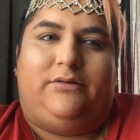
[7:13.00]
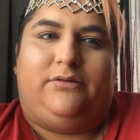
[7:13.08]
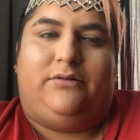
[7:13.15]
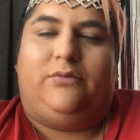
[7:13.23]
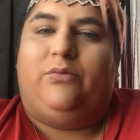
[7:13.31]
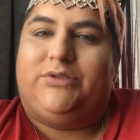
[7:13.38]

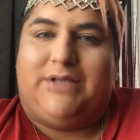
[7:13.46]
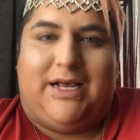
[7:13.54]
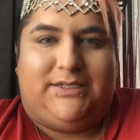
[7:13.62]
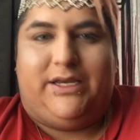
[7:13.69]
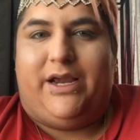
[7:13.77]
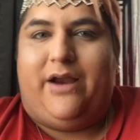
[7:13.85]
was
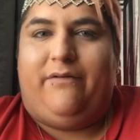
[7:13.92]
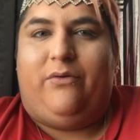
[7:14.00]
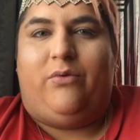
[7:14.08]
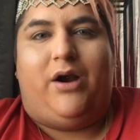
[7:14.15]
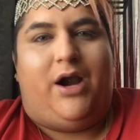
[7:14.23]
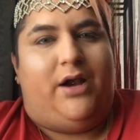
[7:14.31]
asking
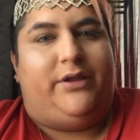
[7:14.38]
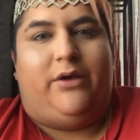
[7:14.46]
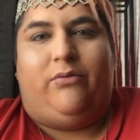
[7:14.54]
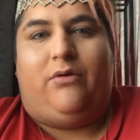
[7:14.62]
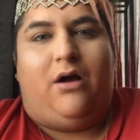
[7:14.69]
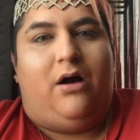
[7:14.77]
everywhere, and they
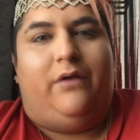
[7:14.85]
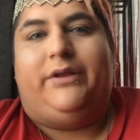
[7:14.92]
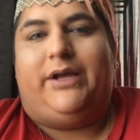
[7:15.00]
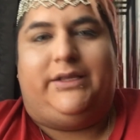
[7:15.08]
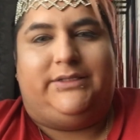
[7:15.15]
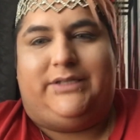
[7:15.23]
were all there
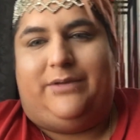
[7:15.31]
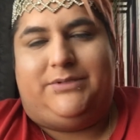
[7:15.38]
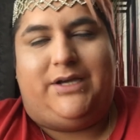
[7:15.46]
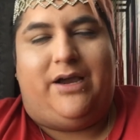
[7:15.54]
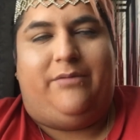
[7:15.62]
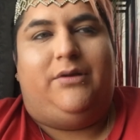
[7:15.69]
at the same
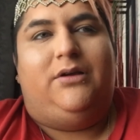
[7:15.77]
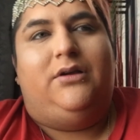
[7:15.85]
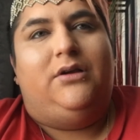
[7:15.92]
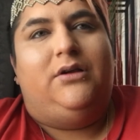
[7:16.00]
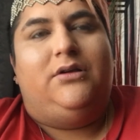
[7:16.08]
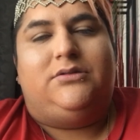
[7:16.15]
time.
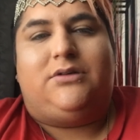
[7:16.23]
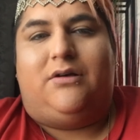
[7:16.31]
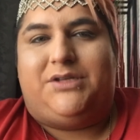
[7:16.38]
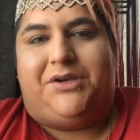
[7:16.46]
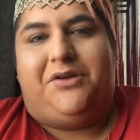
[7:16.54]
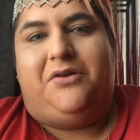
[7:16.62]
So I
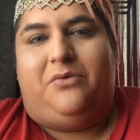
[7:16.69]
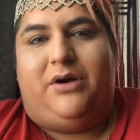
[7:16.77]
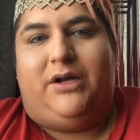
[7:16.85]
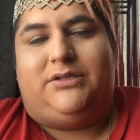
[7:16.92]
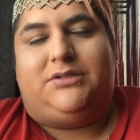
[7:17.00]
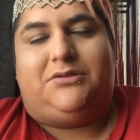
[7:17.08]
was like, you know
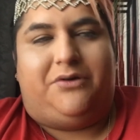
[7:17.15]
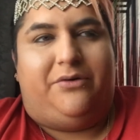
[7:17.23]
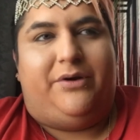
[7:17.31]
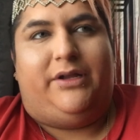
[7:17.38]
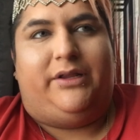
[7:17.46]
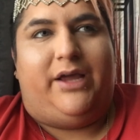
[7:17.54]
what, screw
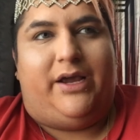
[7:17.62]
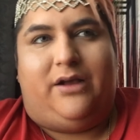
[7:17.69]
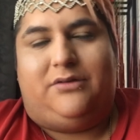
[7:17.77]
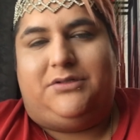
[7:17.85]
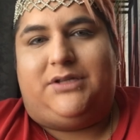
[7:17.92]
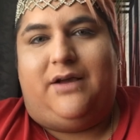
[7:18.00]
it. Like I'll
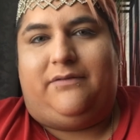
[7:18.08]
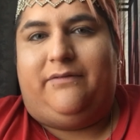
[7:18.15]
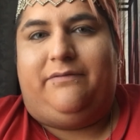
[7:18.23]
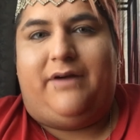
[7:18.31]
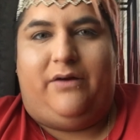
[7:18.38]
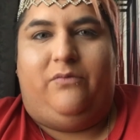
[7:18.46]
just have to
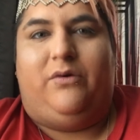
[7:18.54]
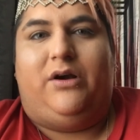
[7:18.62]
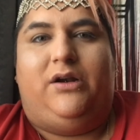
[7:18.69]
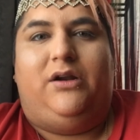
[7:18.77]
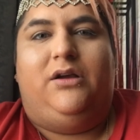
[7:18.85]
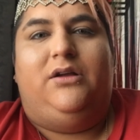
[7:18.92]
find
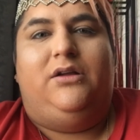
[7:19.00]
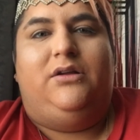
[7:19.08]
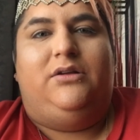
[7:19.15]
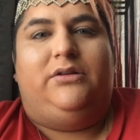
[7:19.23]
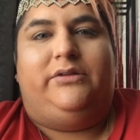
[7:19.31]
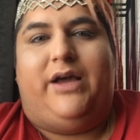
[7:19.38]
one
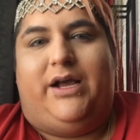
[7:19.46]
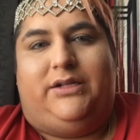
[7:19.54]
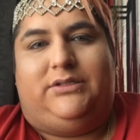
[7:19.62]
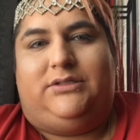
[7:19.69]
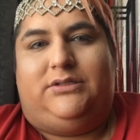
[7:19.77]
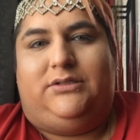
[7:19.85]

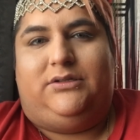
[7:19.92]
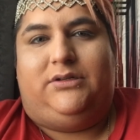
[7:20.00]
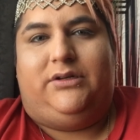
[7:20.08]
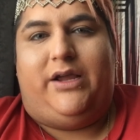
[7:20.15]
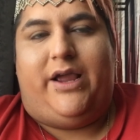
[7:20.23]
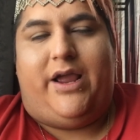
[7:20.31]
that's
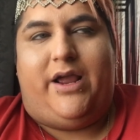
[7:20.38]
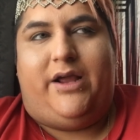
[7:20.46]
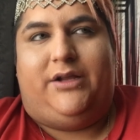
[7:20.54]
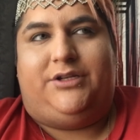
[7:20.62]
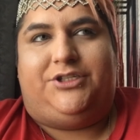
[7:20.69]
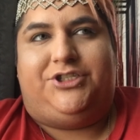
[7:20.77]

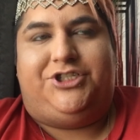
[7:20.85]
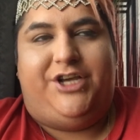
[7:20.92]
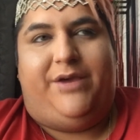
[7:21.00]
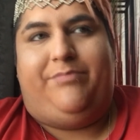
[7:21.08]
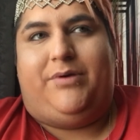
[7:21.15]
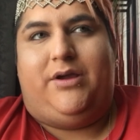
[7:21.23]

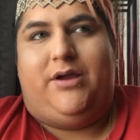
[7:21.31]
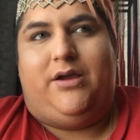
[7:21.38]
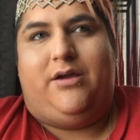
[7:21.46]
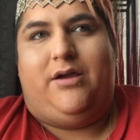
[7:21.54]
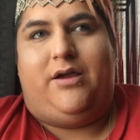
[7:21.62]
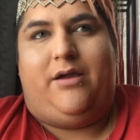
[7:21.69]
cheap
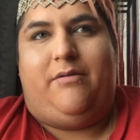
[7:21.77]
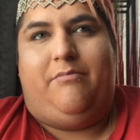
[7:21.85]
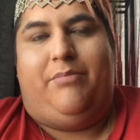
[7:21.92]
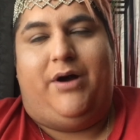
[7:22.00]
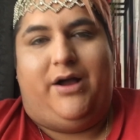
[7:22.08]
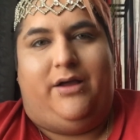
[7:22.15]

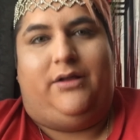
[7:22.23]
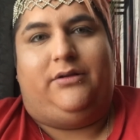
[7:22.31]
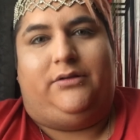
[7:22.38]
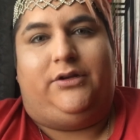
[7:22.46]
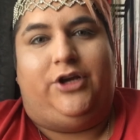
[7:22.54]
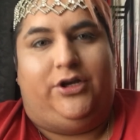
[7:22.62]
but
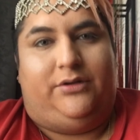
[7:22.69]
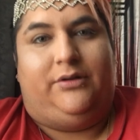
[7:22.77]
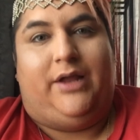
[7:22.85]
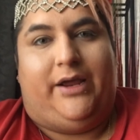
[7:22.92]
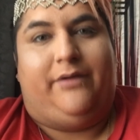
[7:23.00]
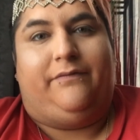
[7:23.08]
good,
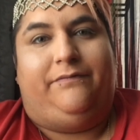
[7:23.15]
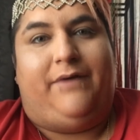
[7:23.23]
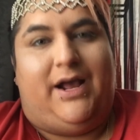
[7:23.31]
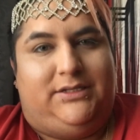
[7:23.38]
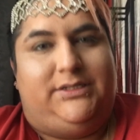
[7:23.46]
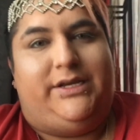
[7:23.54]
like
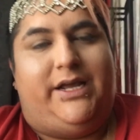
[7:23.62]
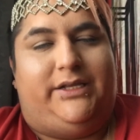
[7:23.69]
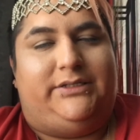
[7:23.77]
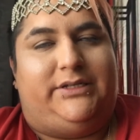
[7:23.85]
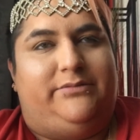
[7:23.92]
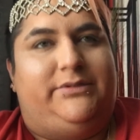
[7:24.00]
fancy at the
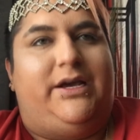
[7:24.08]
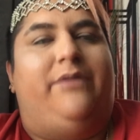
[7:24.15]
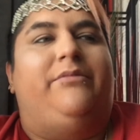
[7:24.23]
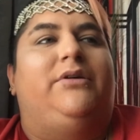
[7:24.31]
same time.